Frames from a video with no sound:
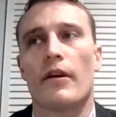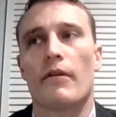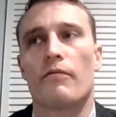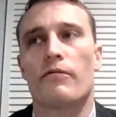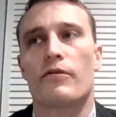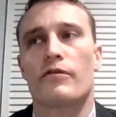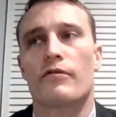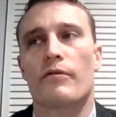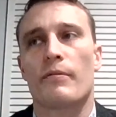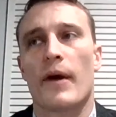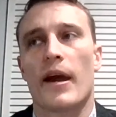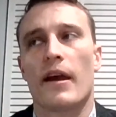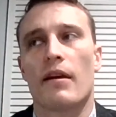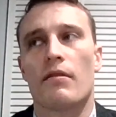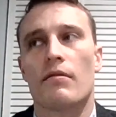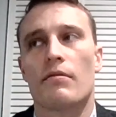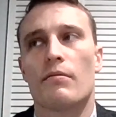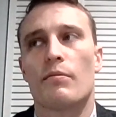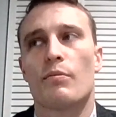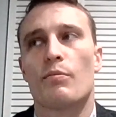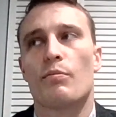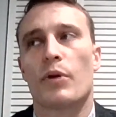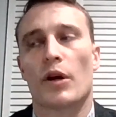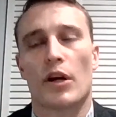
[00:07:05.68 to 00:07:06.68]
from a
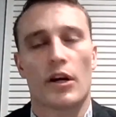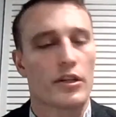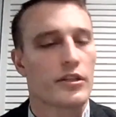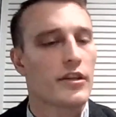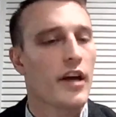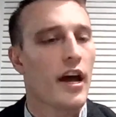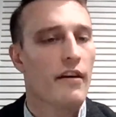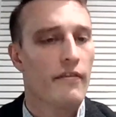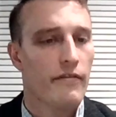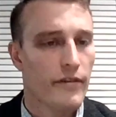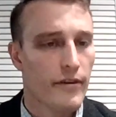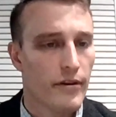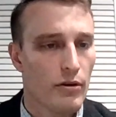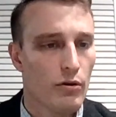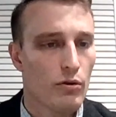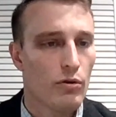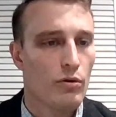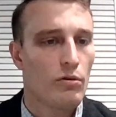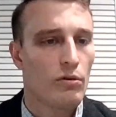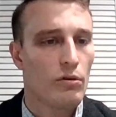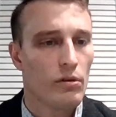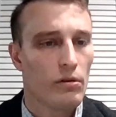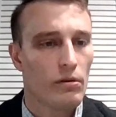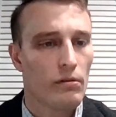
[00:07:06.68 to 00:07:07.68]
bird's eye view,
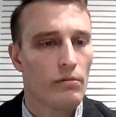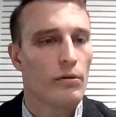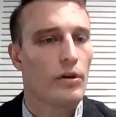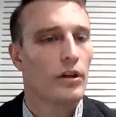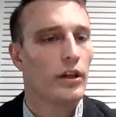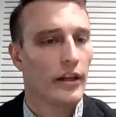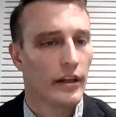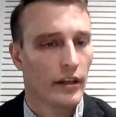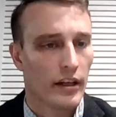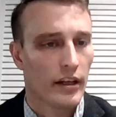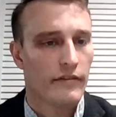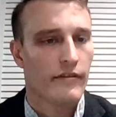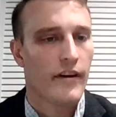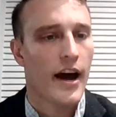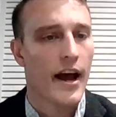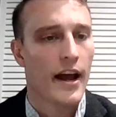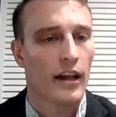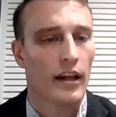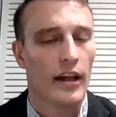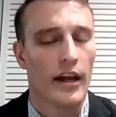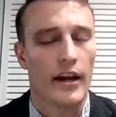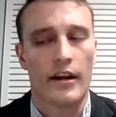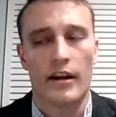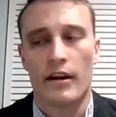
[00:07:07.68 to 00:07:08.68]
clearly
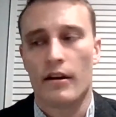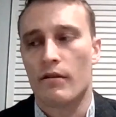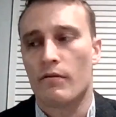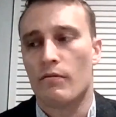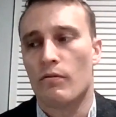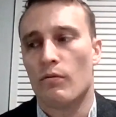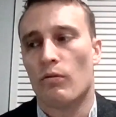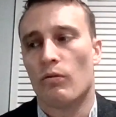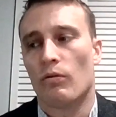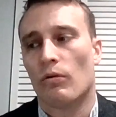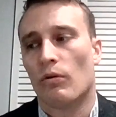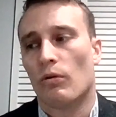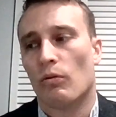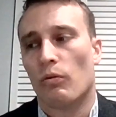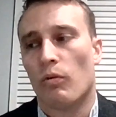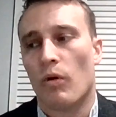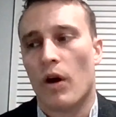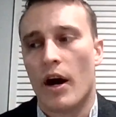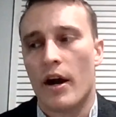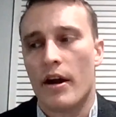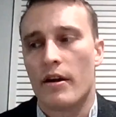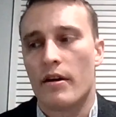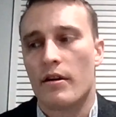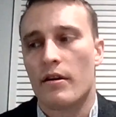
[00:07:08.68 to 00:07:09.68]
violated
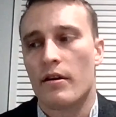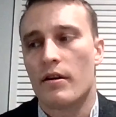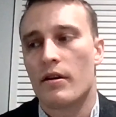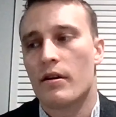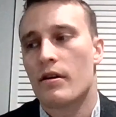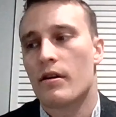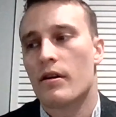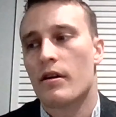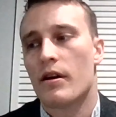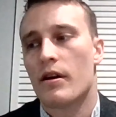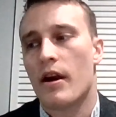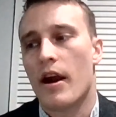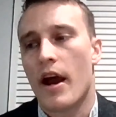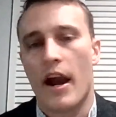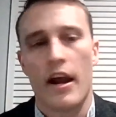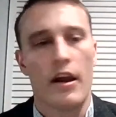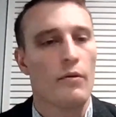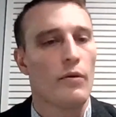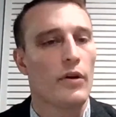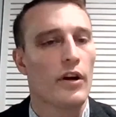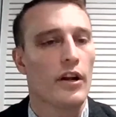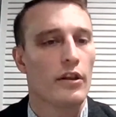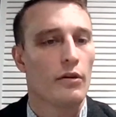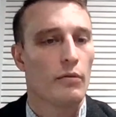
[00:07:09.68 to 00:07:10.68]
what
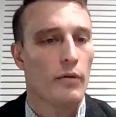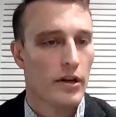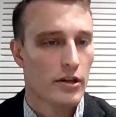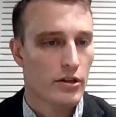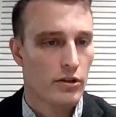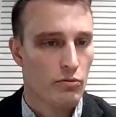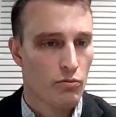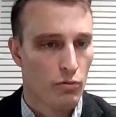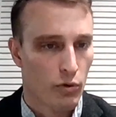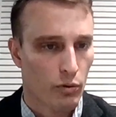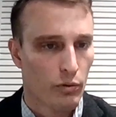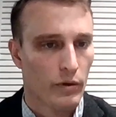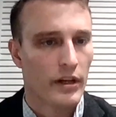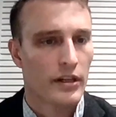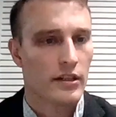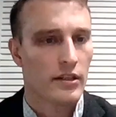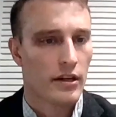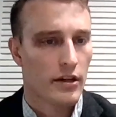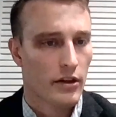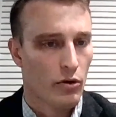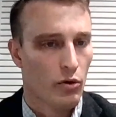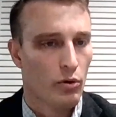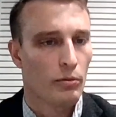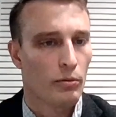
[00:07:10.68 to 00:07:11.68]
anyone in the Western world would
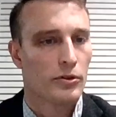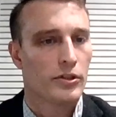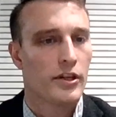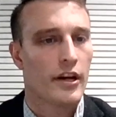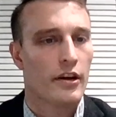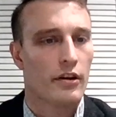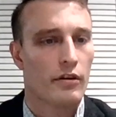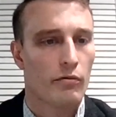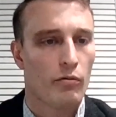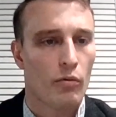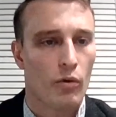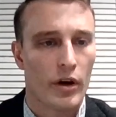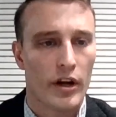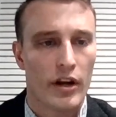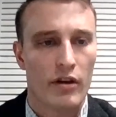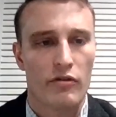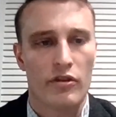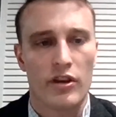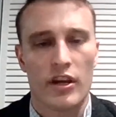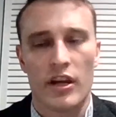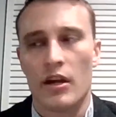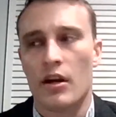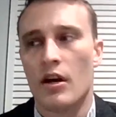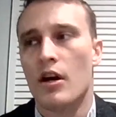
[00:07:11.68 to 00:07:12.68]
consider the normal standard of war.
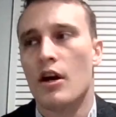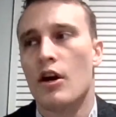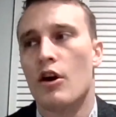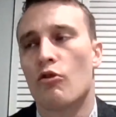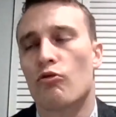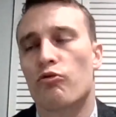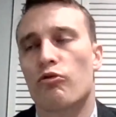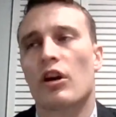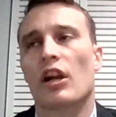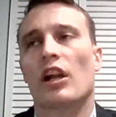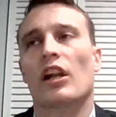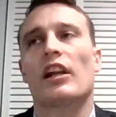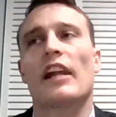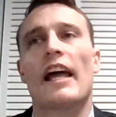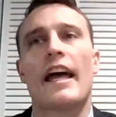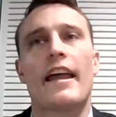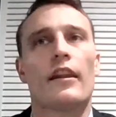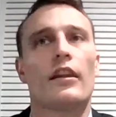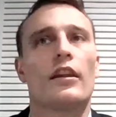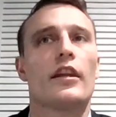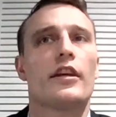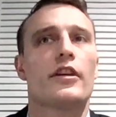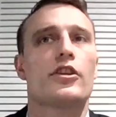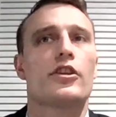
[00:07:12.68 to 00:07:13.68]
The
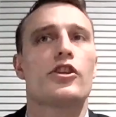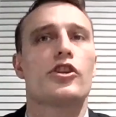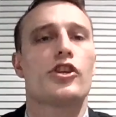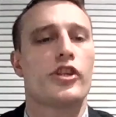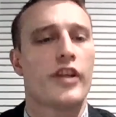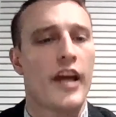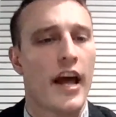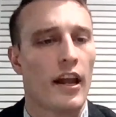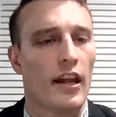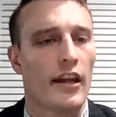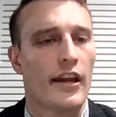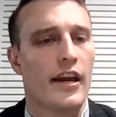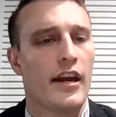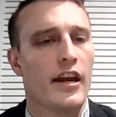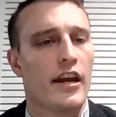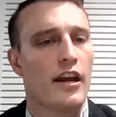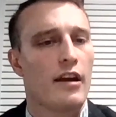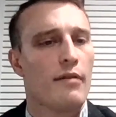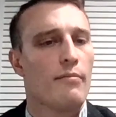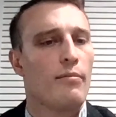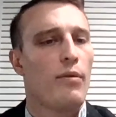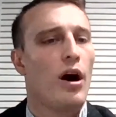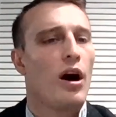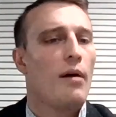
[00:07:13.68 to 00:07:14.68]
relentless shelling
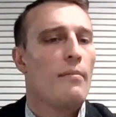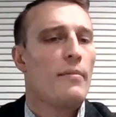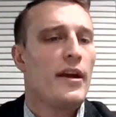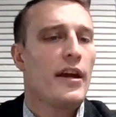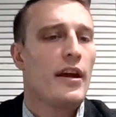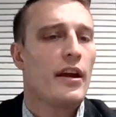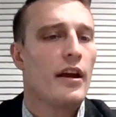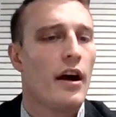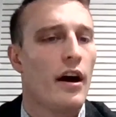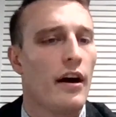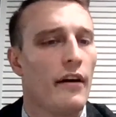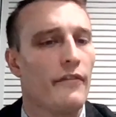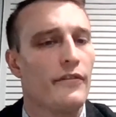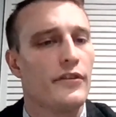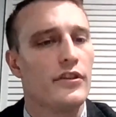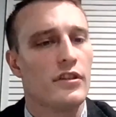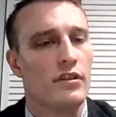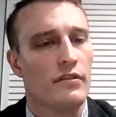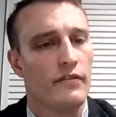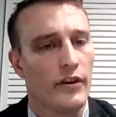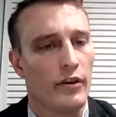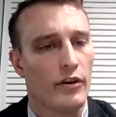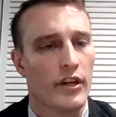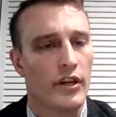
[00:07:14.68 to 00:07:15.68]
and bombing of
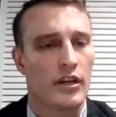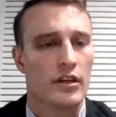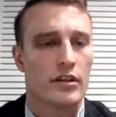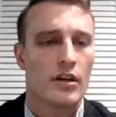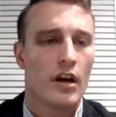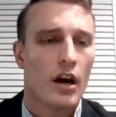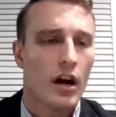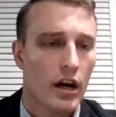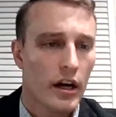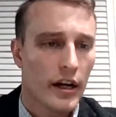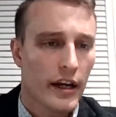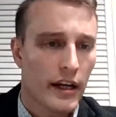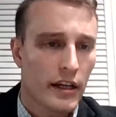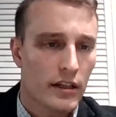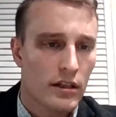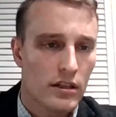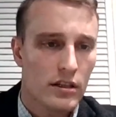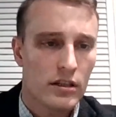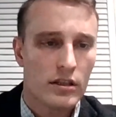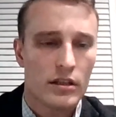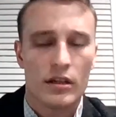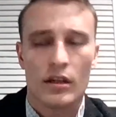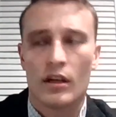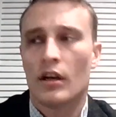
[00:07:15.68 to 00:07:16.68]
civilian
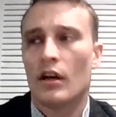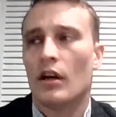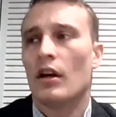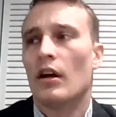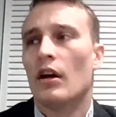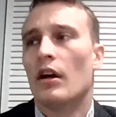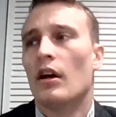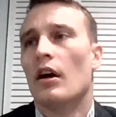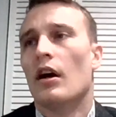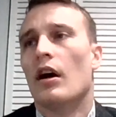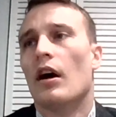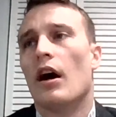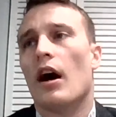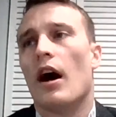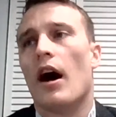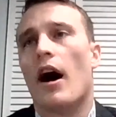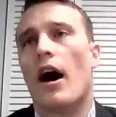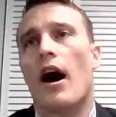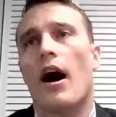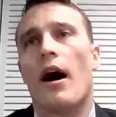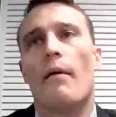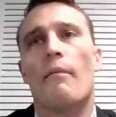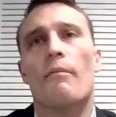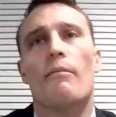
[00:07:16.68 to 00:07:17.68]
targets,
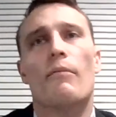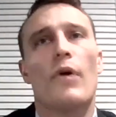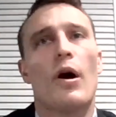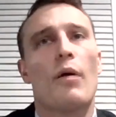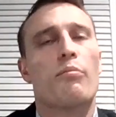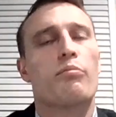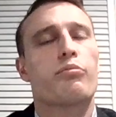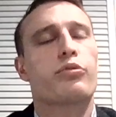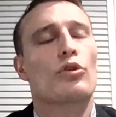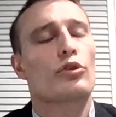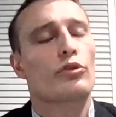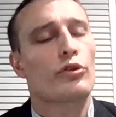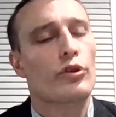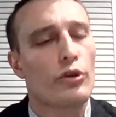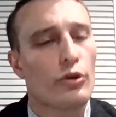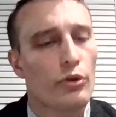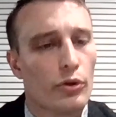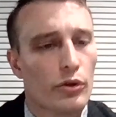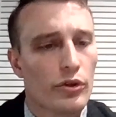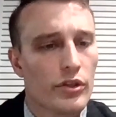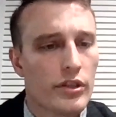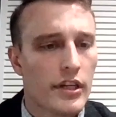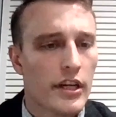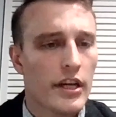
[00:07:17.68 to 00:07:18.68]
a
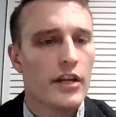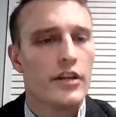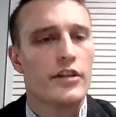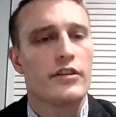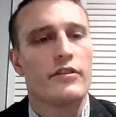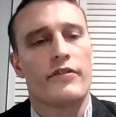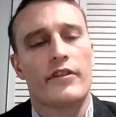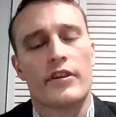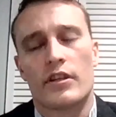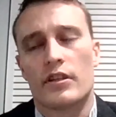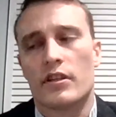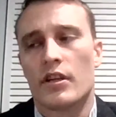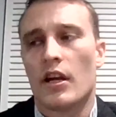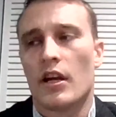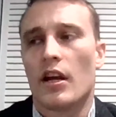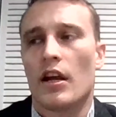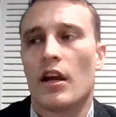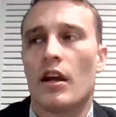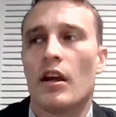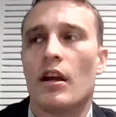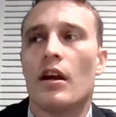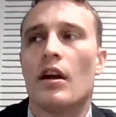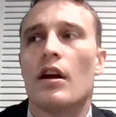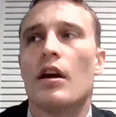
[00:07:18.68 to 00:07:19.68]
brutal siege of the
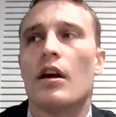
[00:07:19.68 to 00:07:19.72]
city.